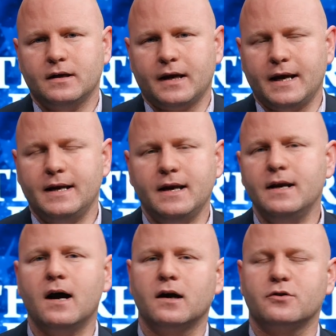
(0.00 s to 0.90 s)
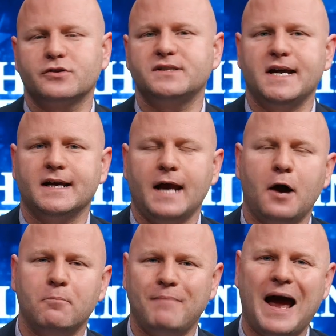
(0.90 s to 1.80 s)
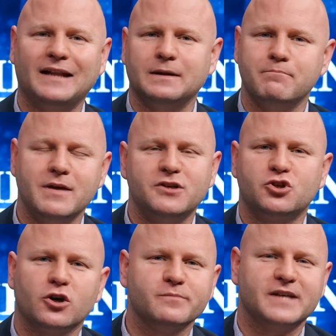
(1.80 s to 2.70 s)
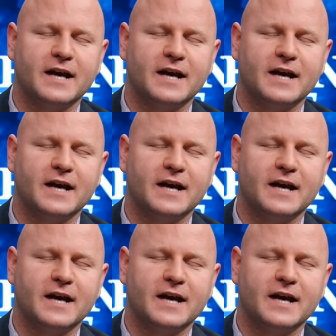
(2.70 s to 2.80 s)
he didn't understand how bad the midterms